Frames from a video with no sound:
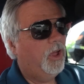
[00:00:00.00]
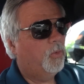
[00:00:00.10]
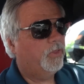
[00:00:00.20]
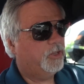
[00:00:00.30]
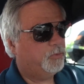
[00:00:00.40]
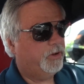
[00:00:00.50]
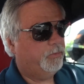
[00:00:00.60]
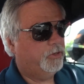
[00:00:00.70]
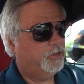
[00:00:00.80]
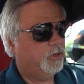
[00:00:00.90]
with the Sprint
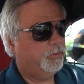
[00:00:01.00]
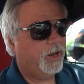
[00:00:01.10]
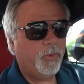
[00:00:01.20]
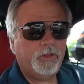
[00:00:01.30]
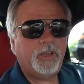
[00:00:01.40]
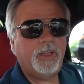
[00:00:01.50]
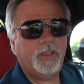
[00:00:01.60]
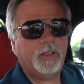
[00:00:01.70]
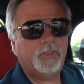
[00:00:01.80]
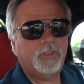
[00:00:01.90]
Booster. But I will tell you
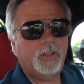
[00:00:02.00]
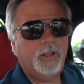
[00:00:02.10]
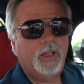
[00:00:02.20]
this.